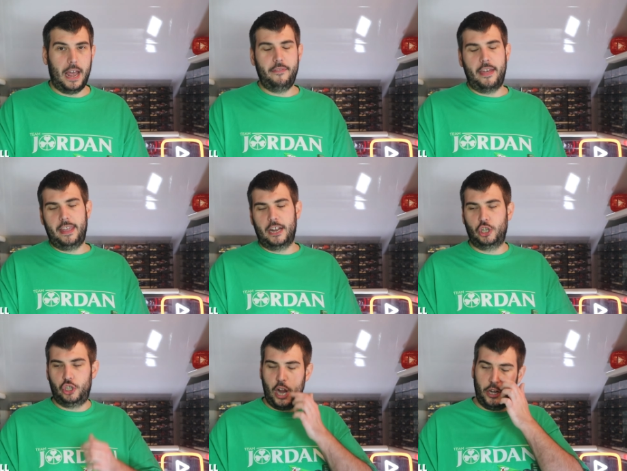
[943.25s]
And then they had
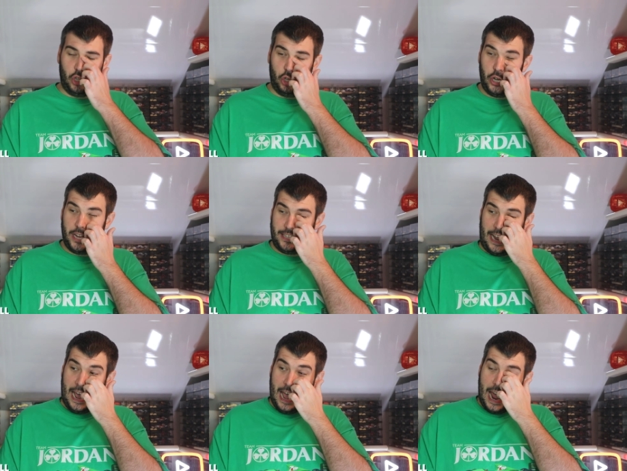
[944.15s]
to change the
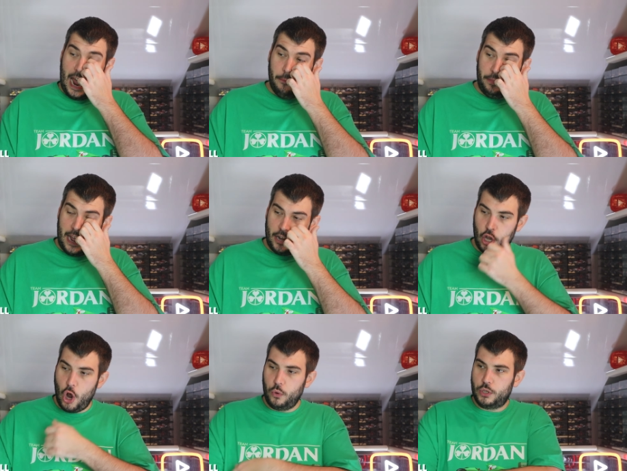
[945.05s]
chassis, and they had
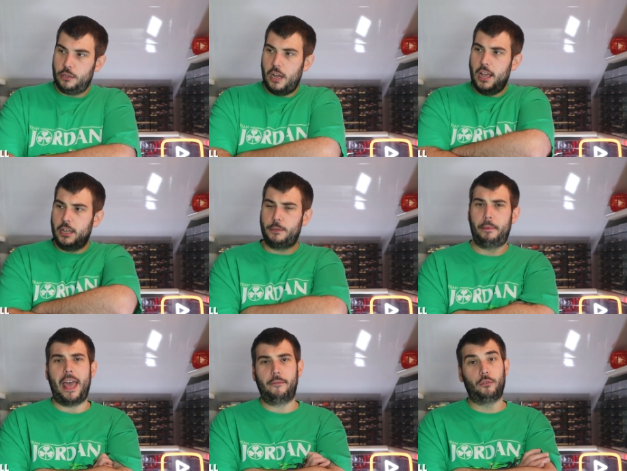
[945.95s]
no
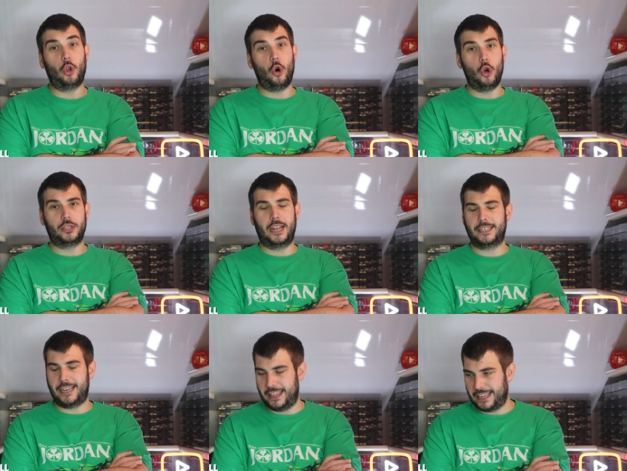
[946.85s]
spare floors. They had
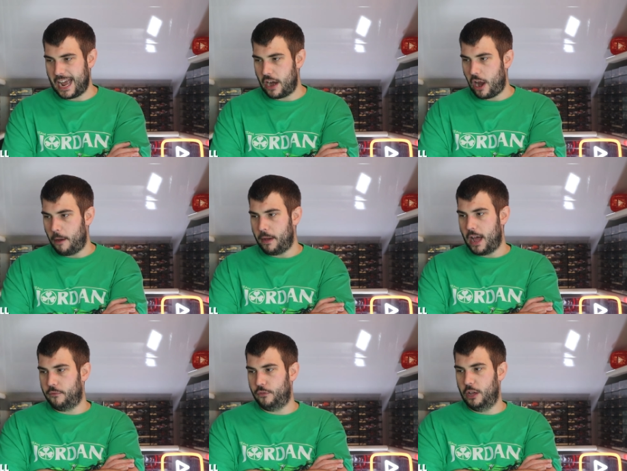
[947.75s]
to take the car out of
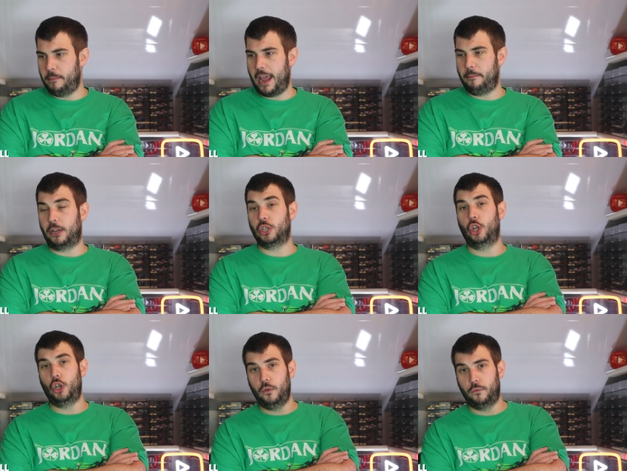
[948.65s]
part fermé because
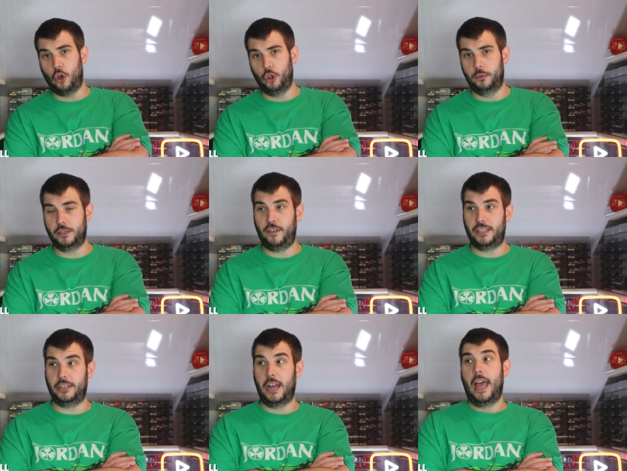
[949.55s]
the new floor that was
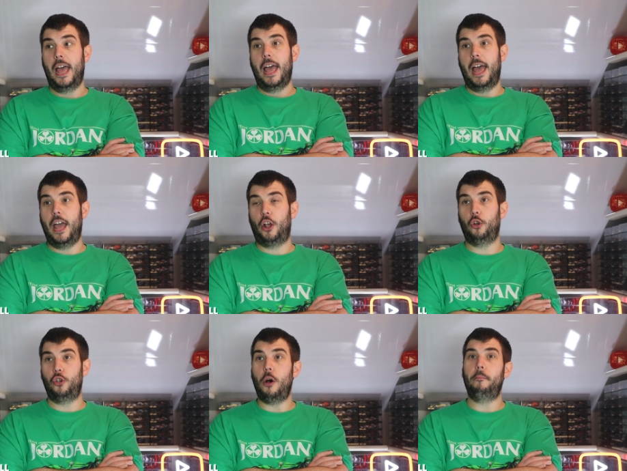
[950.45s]
fitted
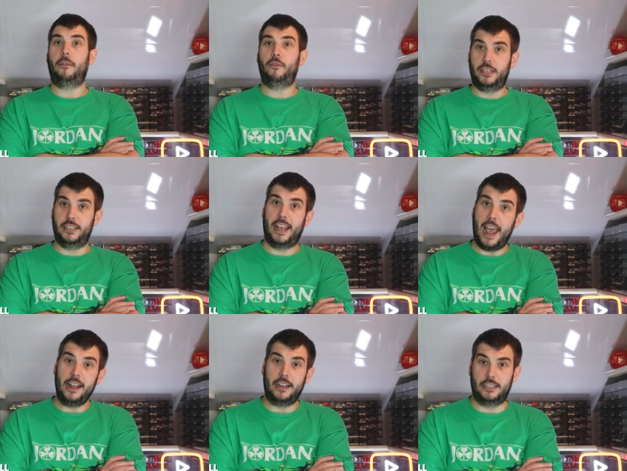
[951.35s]
could not be fitted
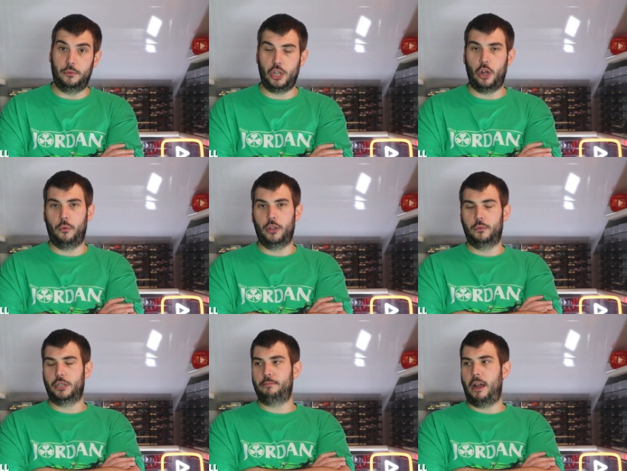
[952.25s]
again because it was the only one that
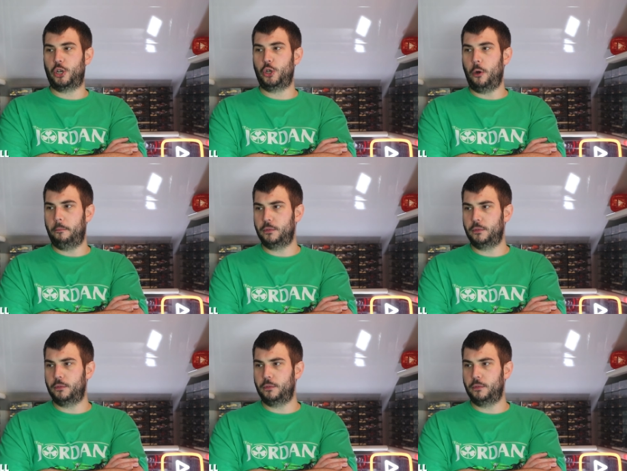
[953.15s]
was smashed up.